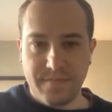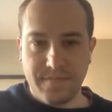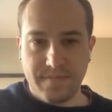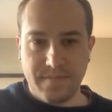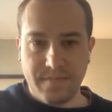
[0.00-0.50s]

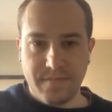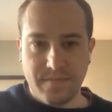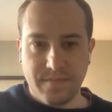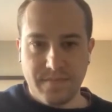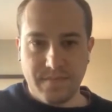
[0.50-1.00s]

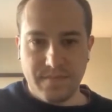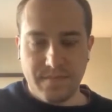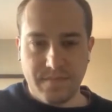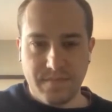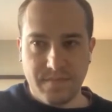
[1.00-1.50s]

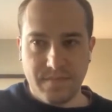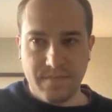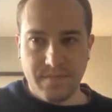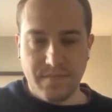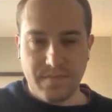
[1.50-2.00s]

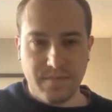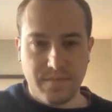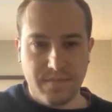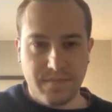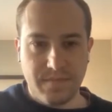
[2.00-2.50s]

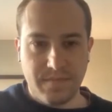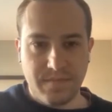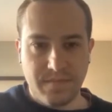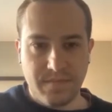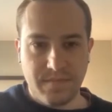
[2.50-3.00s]

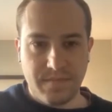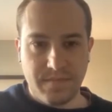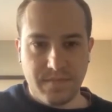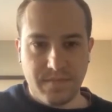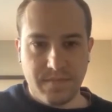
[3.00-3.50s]

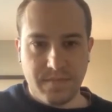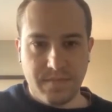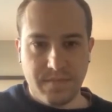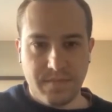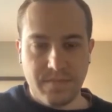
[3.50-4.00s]

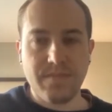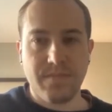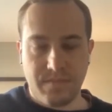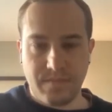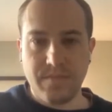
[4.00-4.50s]

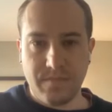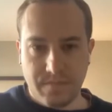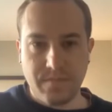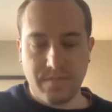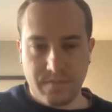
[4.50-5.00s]

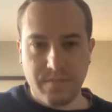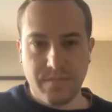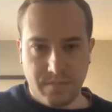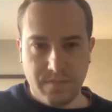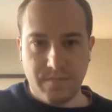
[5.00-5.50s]

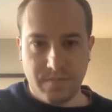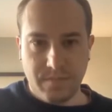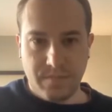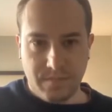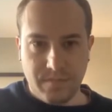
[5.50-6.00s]

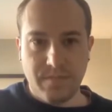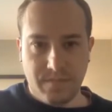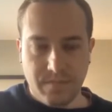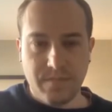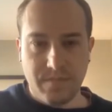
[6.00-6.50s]

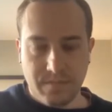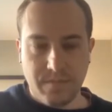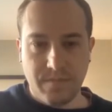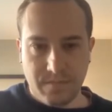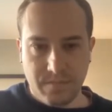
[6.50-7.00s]

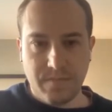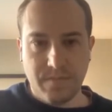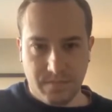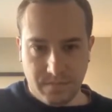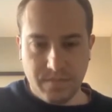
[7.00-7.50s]

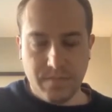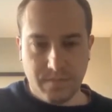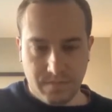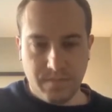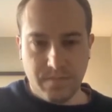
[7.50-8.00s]
[no speech]